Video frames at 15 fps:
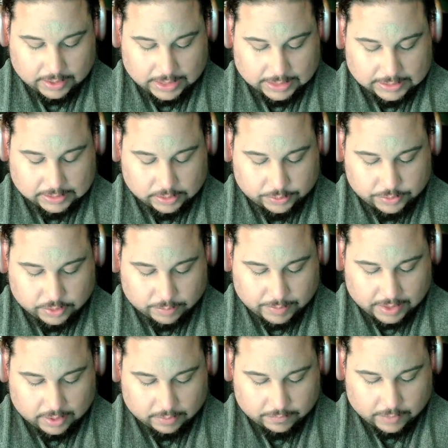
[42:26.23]
Yes, loser
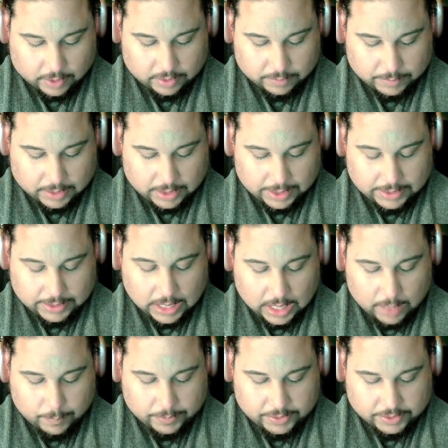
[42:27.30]
men have fallen behind,
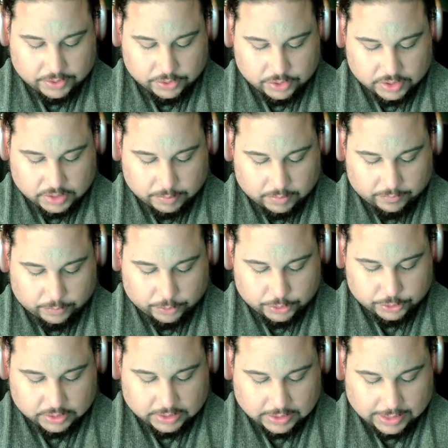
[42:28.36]
but this is just a
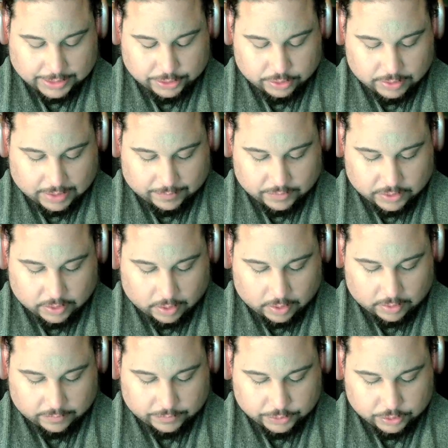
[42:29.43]
reversion to nature after the
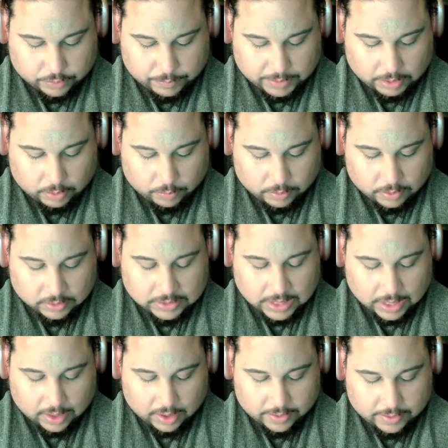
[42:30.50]
artificial male world
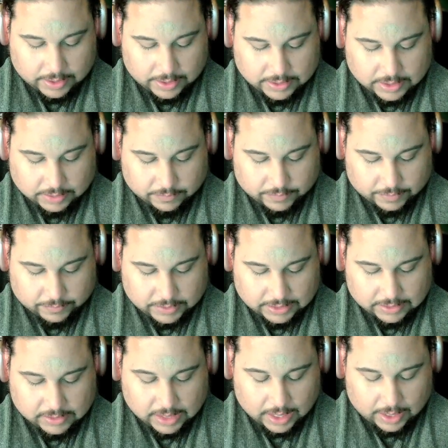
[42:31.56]
of the
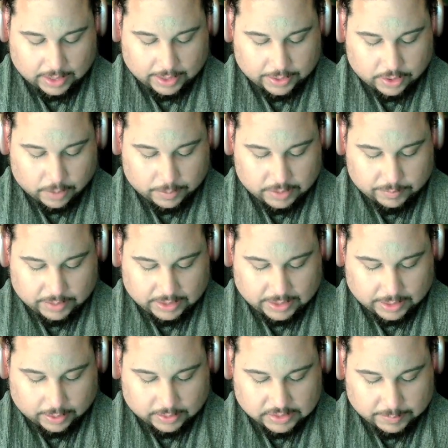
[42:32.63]
1950s, and nobody really
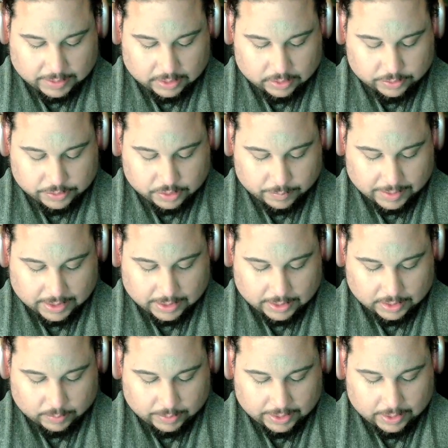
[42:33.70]
cares about loser men
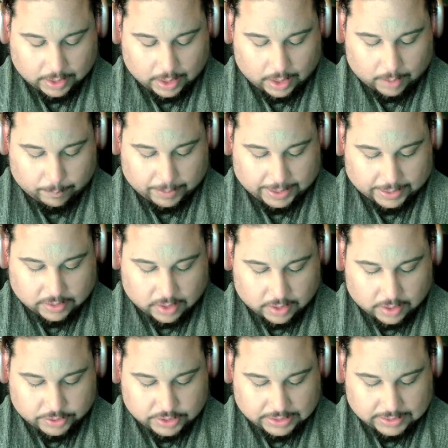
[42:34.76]
anyway. By
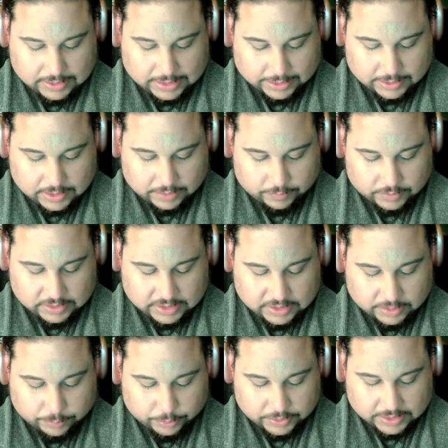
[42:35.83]
acknowledging sex
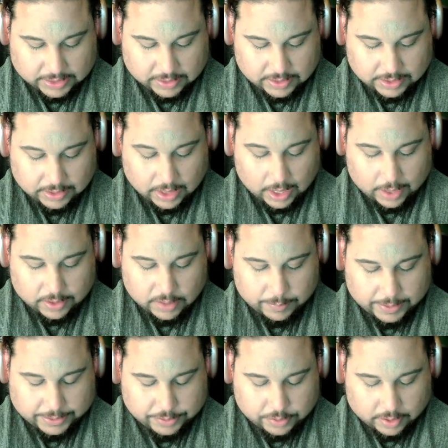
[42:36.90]
differences and presenting the
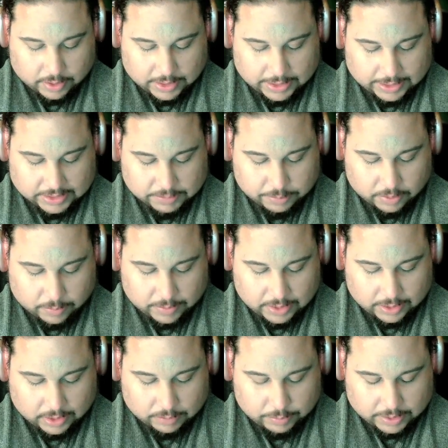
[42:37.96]
patriarchy as
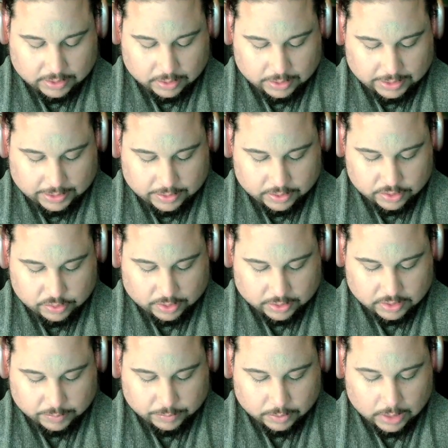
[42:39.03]
permanent and practically
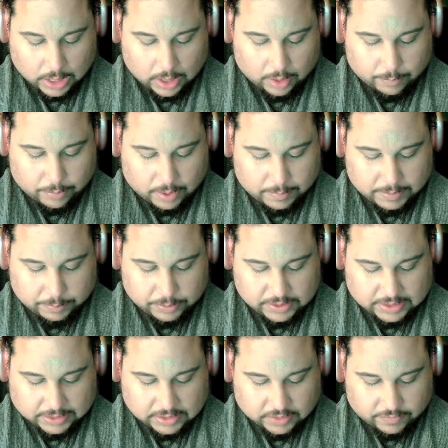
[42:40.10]
indestructible, Barbie
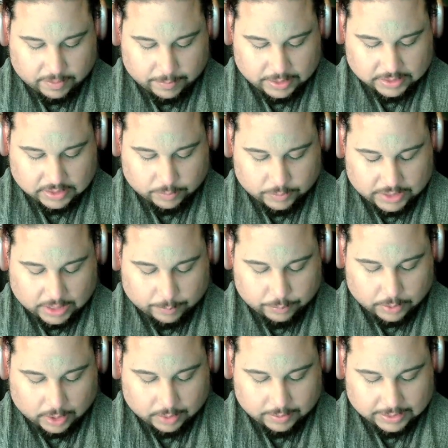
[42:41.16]
presents a feminism without
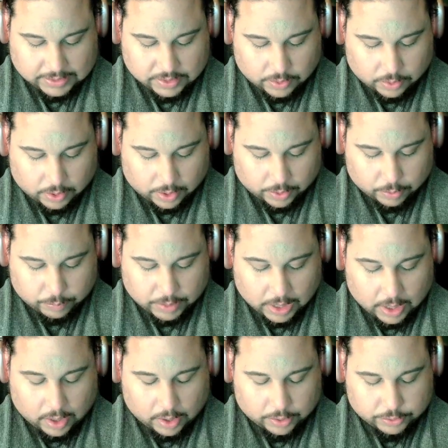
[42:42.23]
progress or hope,
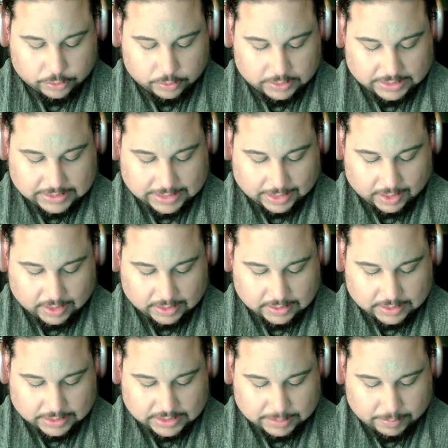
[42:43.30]
a truly decadent
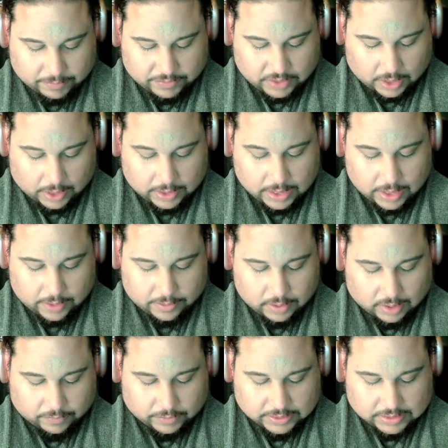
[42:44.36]
system of thought that
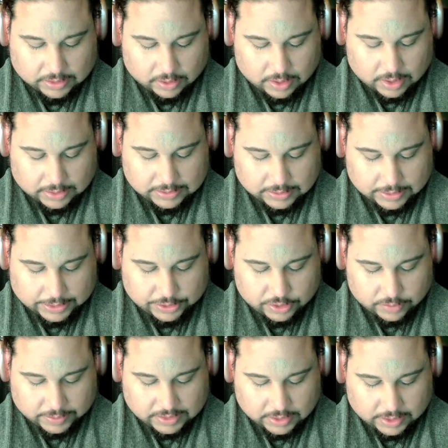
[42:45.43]
offers little consolation
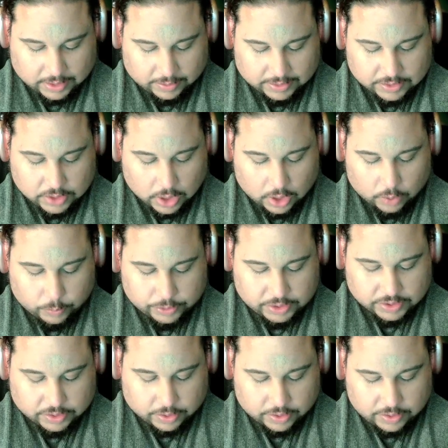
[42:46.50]
to its adherents, which
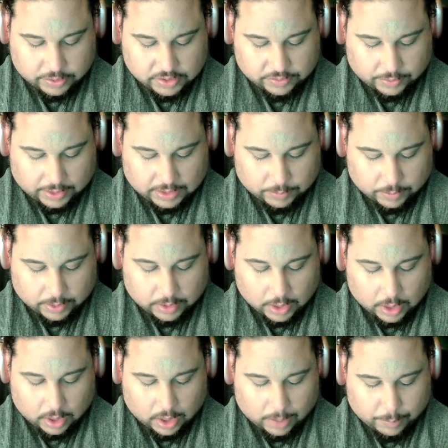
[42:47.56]
is good news for anyone
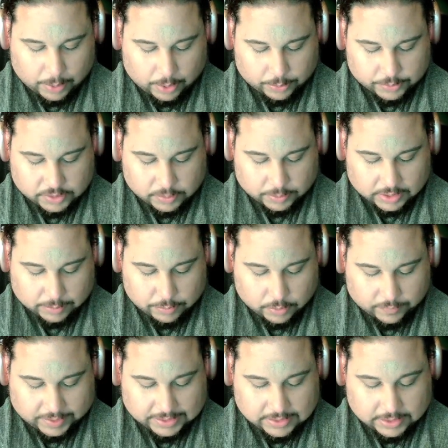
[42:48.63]
opposed to what the
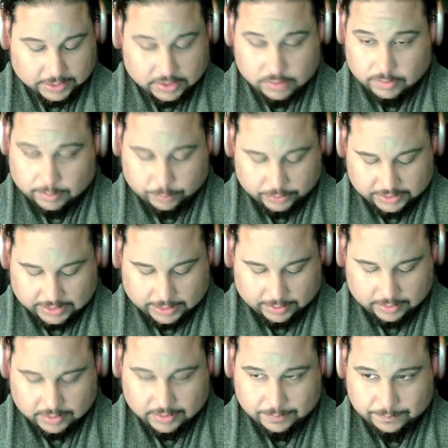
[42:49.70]
movie seeks to
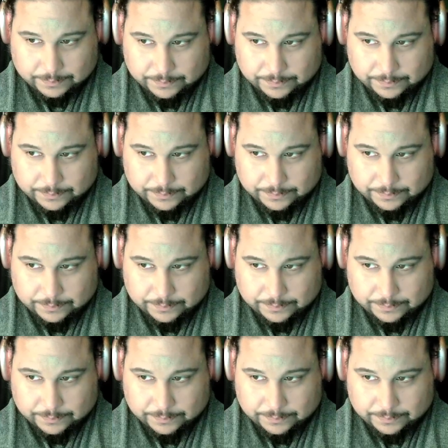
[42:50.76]
represent.